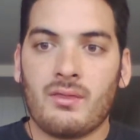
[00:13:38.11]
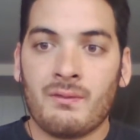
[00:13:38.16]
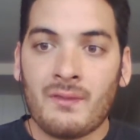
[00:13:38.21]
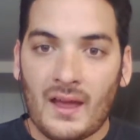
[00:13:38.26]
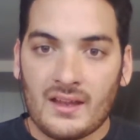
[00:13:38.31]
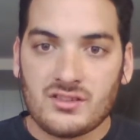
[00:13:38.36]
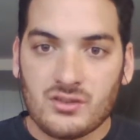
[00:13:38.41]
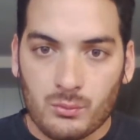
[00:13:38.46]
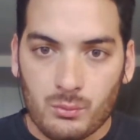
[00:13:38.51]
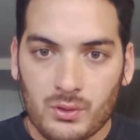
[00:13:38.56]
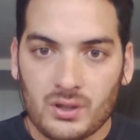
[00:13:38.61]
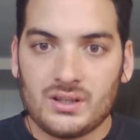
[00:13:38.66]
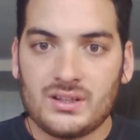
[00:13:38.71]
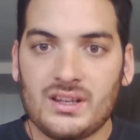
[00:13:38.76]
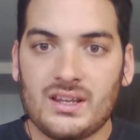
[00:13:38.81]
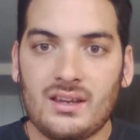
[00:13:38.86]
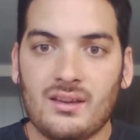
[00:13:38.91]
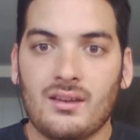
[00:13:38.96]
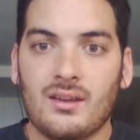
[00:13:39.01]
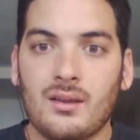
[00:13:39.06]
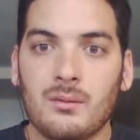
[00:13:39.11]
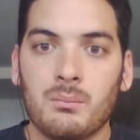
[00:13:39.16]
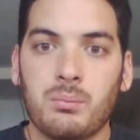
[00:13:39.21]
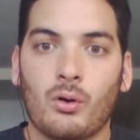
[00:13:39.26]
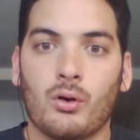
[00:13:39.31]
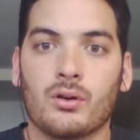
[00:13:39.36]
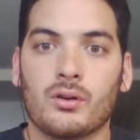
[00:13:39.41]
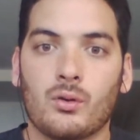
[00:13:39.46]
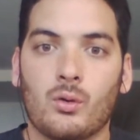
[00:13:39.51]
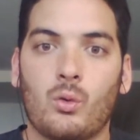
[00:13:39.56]
that's a really
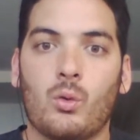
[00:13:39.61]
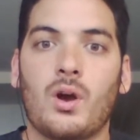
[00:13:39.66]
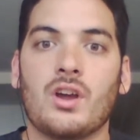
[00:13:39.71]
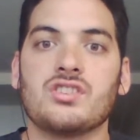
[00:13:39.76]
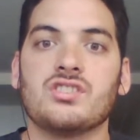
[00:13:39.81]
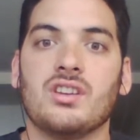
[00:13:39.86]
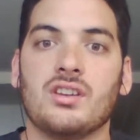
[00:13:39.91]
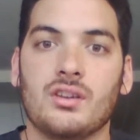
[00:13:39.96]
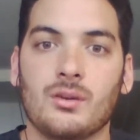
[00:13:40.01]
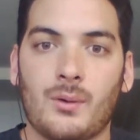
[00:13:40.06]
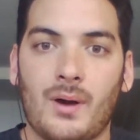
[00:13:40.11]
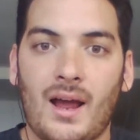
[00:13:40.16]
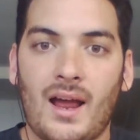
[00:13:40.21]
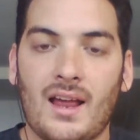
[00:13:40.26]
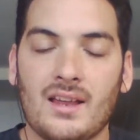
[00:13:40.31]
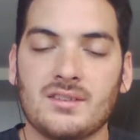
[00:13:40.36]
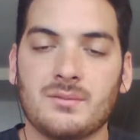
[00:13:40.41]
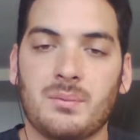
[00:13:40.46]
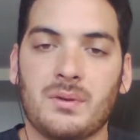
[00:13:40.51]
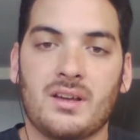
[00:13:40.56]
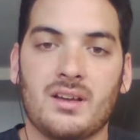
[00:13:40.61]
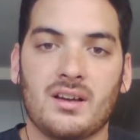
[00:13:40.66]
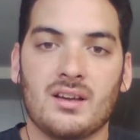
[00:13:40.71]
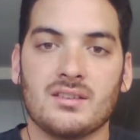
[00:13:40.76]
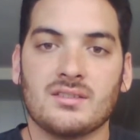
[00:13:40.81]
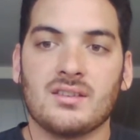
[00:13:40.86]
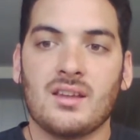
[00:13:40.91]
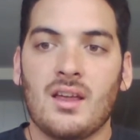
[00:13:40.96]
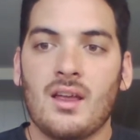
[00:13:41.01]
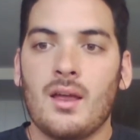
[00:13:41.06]
important question to ask,
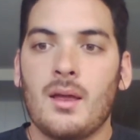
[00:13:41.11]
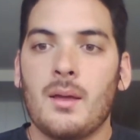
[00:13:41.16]
because